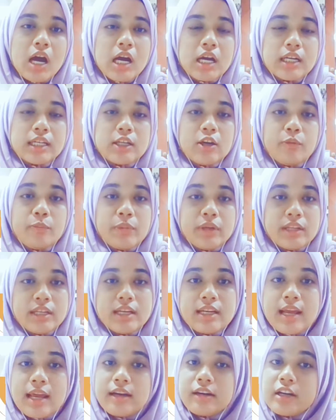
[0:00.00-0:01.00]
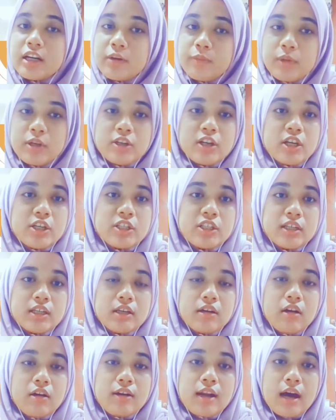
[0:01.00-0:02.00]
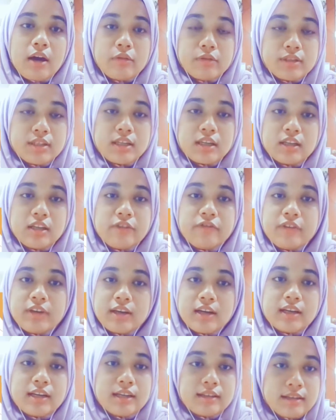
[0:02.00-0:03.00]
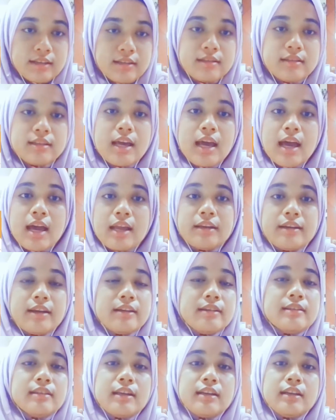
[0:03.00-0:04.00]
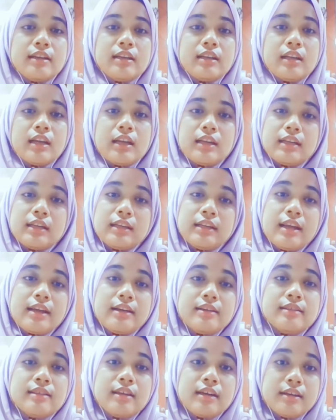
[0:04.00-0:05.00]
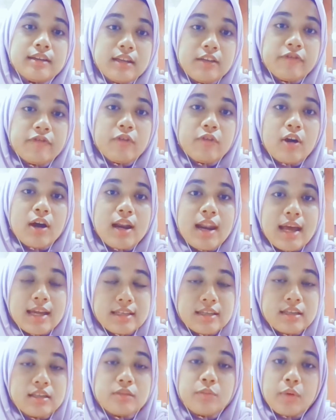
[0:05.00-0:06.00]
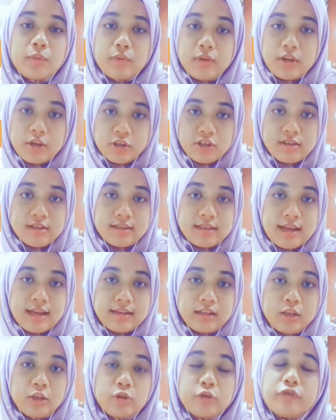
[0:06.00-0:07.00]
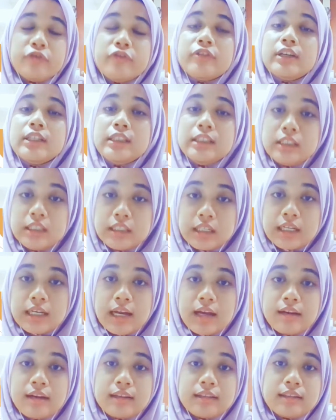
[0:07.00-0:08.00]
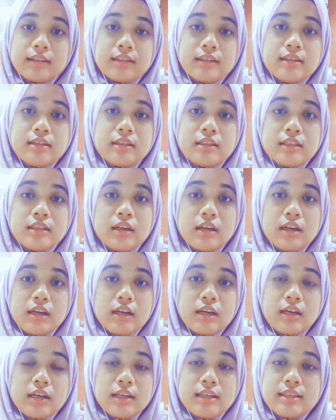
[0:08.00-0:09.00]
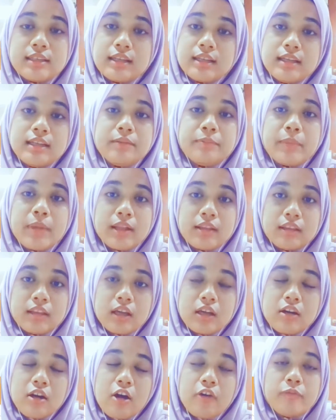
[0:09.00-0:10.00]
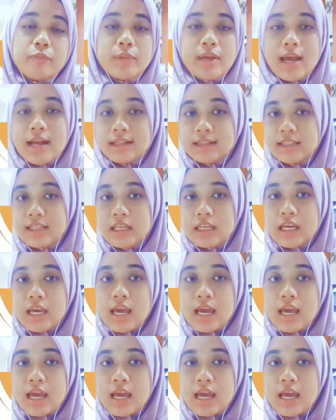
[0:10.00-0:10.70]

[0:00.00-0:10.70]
The opinion and recommendation on how significant it is, there is a need for a largest population study to further characterize listening pattern of PLD